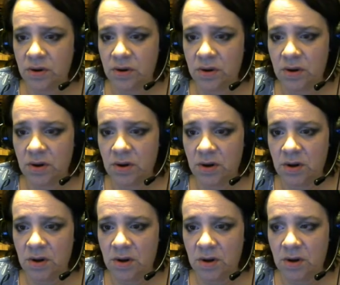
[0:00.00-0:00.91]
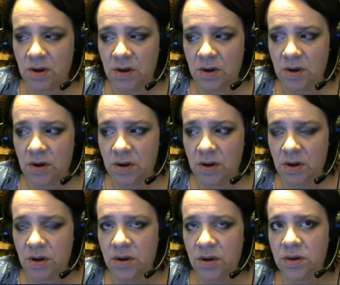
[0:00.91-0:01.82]

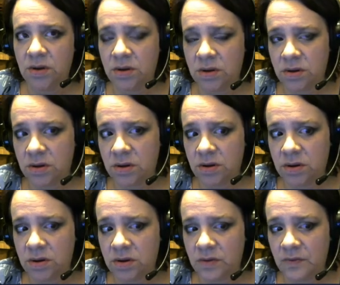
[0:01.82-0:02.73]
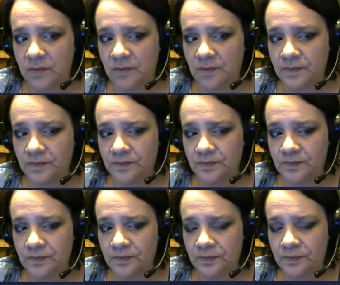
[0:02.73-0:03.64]

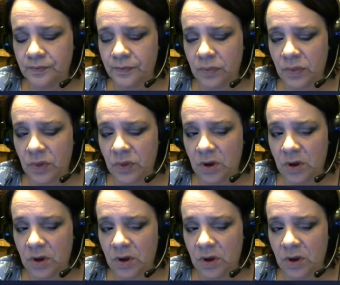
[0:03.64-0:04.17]
[no speech]